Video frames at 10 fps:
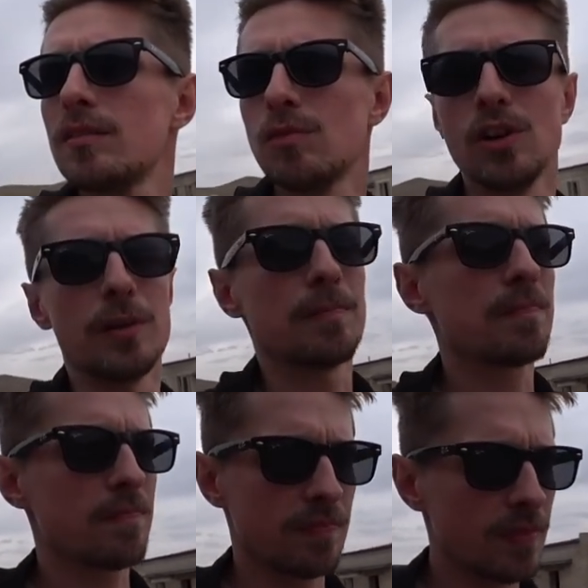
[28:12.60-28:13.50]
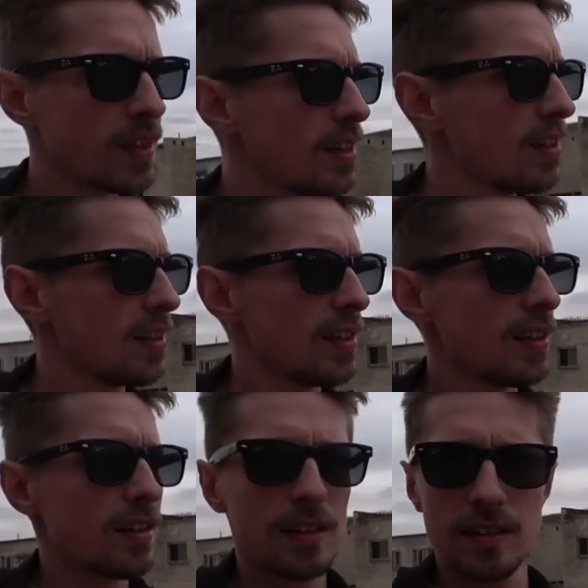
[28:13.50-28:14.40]
Right,
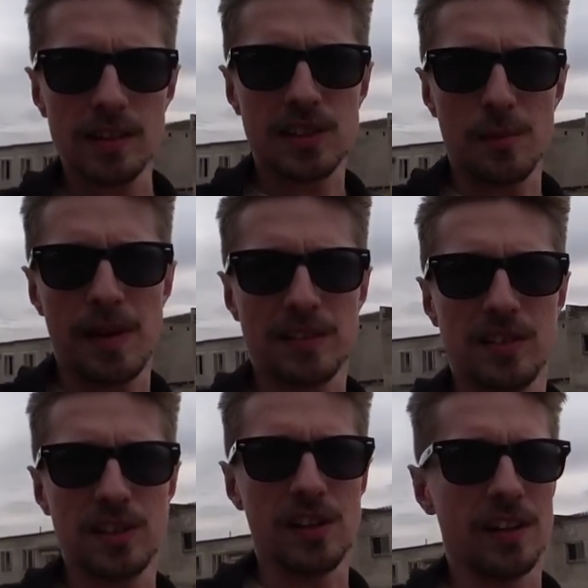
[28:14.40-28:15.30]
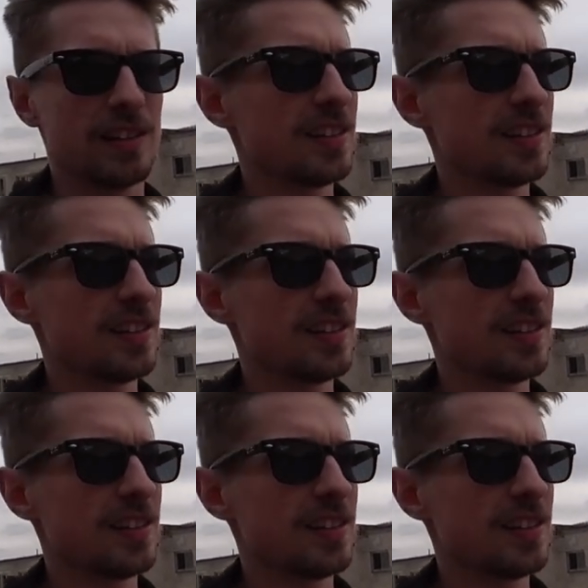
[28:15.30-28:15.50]
let's get back to the car.